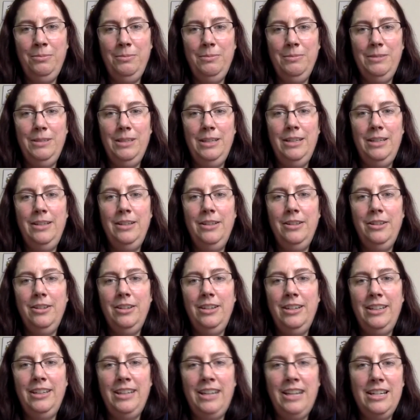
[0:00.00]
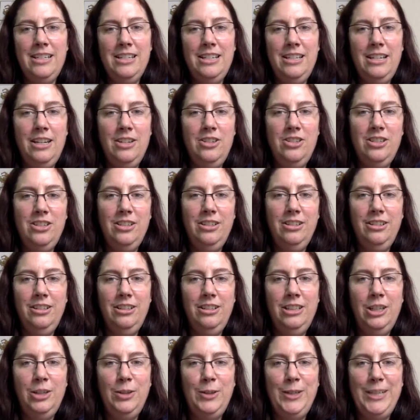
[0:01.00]
Any other kinds of tension,
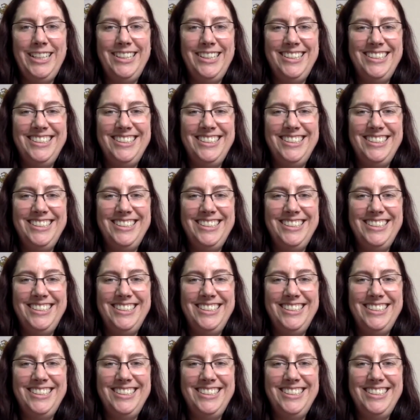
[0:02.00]
Chloe?